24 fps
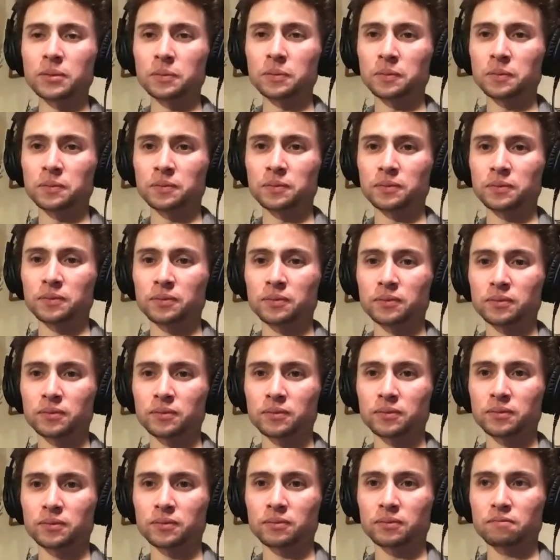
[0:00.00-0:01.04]
know, like
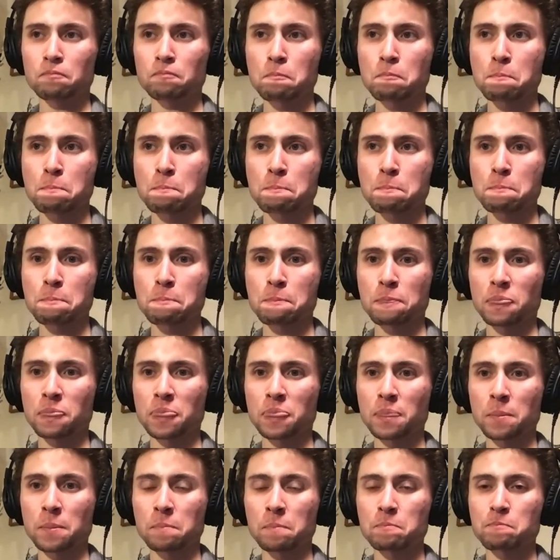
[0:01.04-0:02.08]

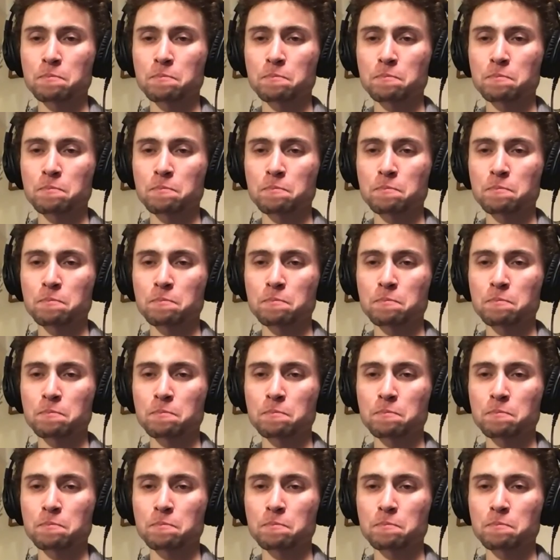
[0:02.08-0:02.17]
go to more